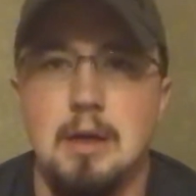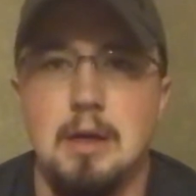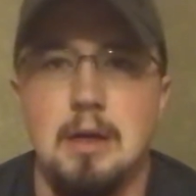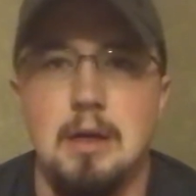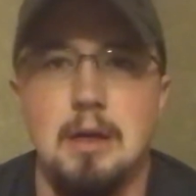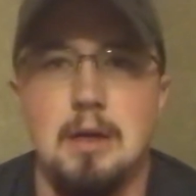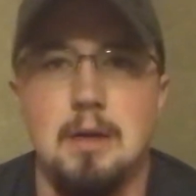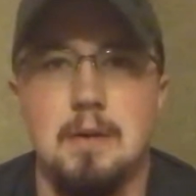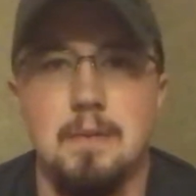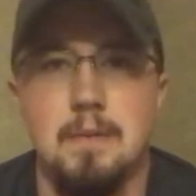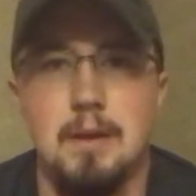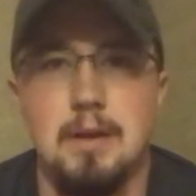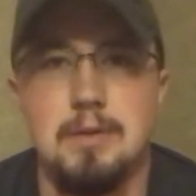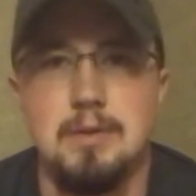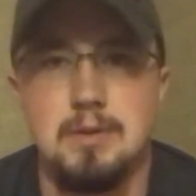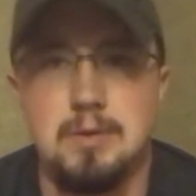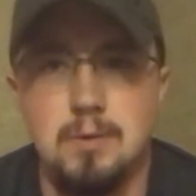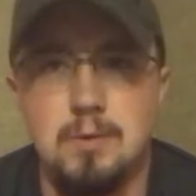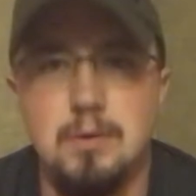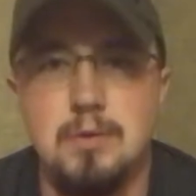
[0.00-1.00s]
I
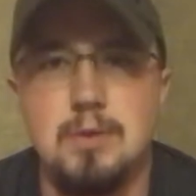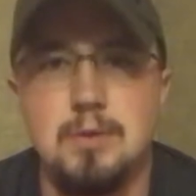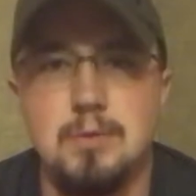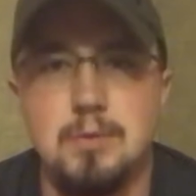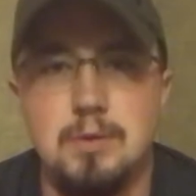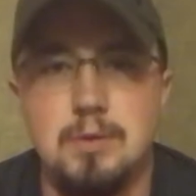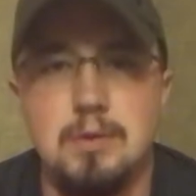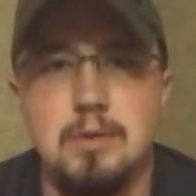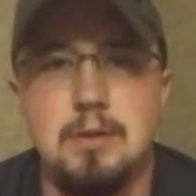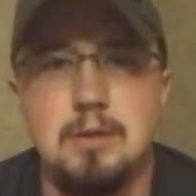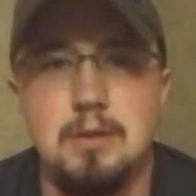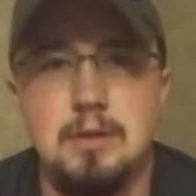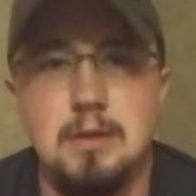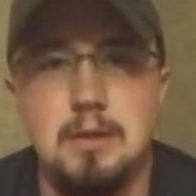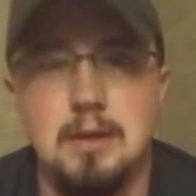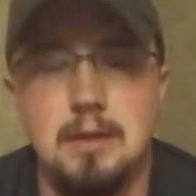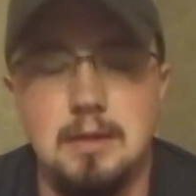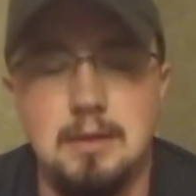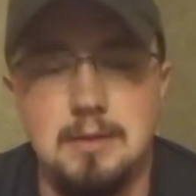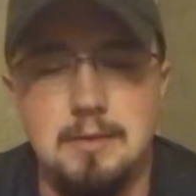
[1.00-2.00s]
was told it was a real good
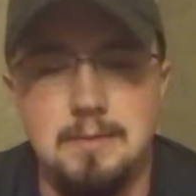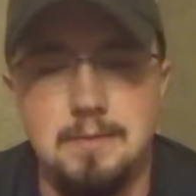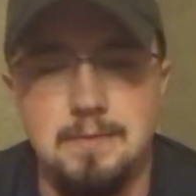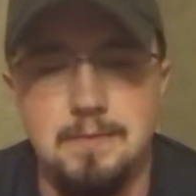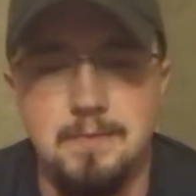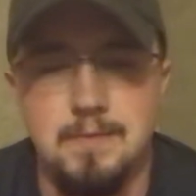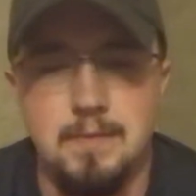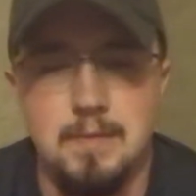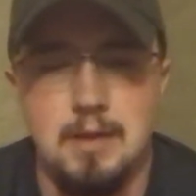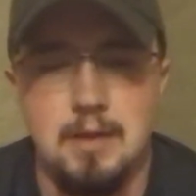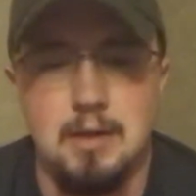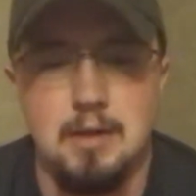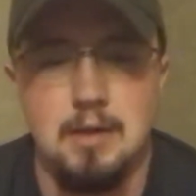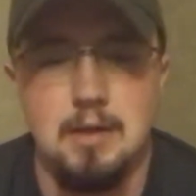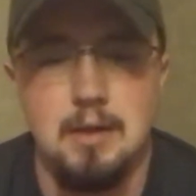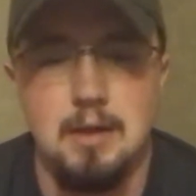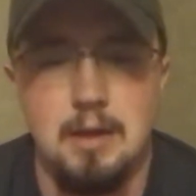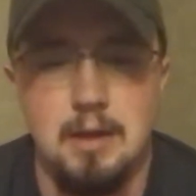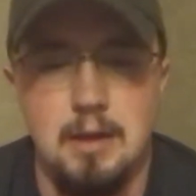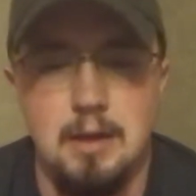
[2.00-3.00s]
gun,
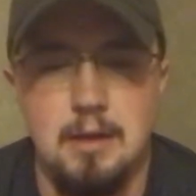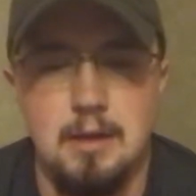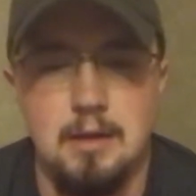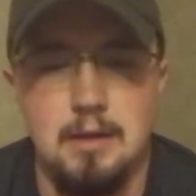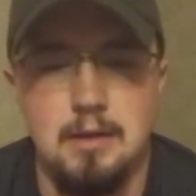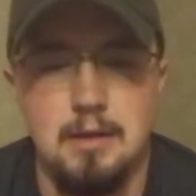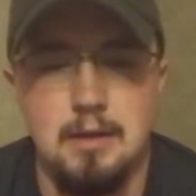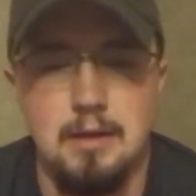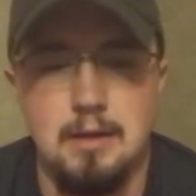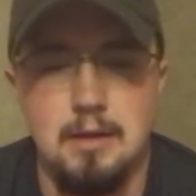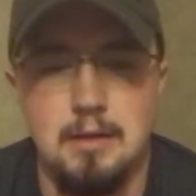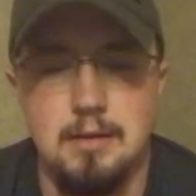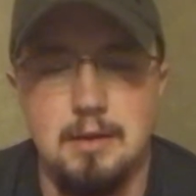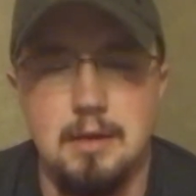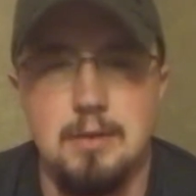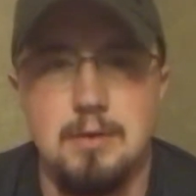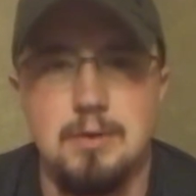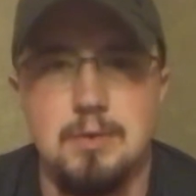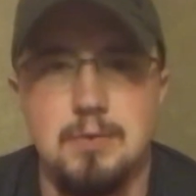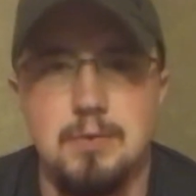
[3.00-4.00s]
and that
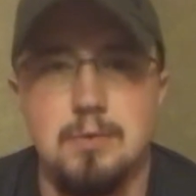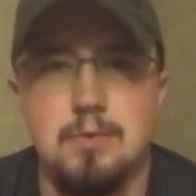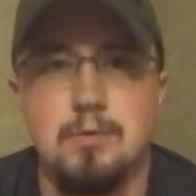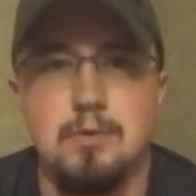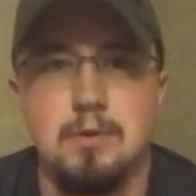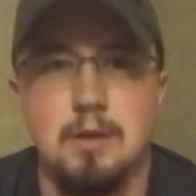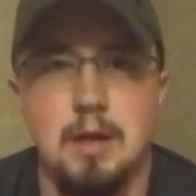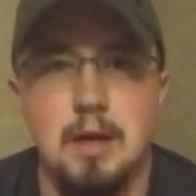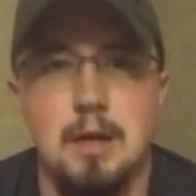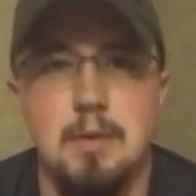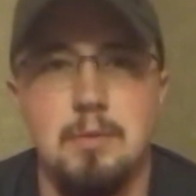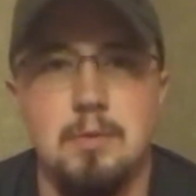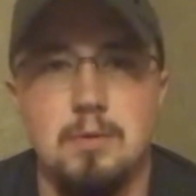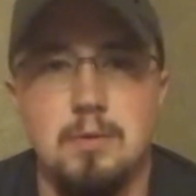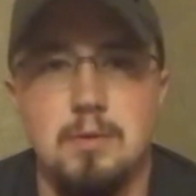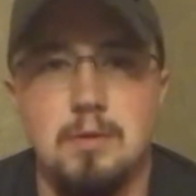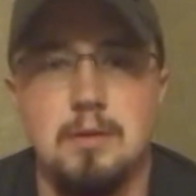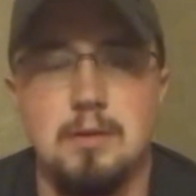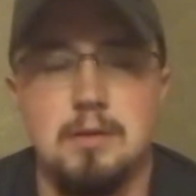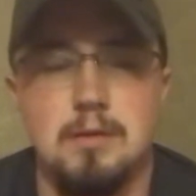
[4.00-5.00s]
it was real
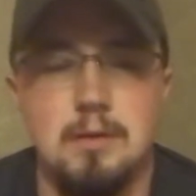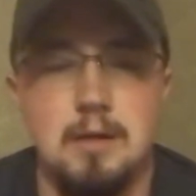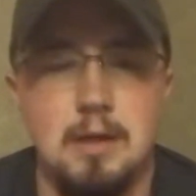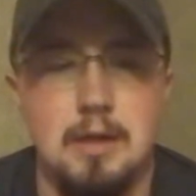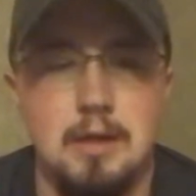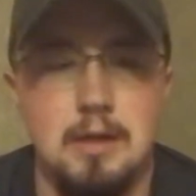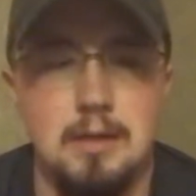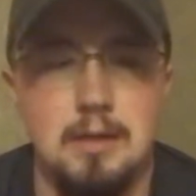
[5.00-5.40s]
reliable, and